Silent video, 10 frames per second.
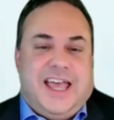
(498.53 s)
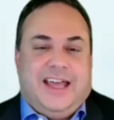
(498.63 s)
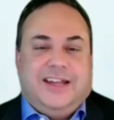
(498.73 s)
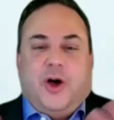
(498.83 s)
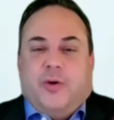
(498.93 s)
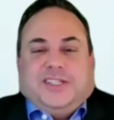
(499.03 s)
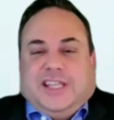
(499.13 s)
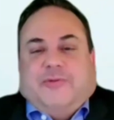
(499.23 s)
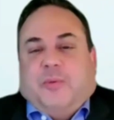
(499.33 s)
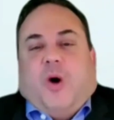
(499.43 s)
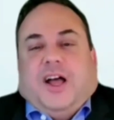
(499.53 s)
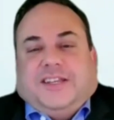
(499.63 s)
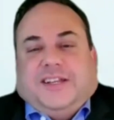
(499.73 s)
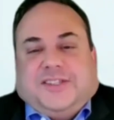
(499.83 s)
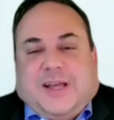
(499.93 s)
end, always leave them
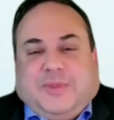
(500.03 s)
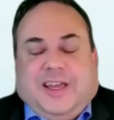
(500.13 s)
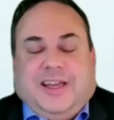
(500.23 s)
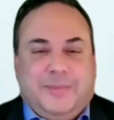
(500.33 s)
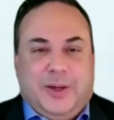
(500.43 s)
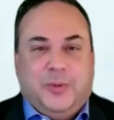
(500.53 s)
wanting something? I mean,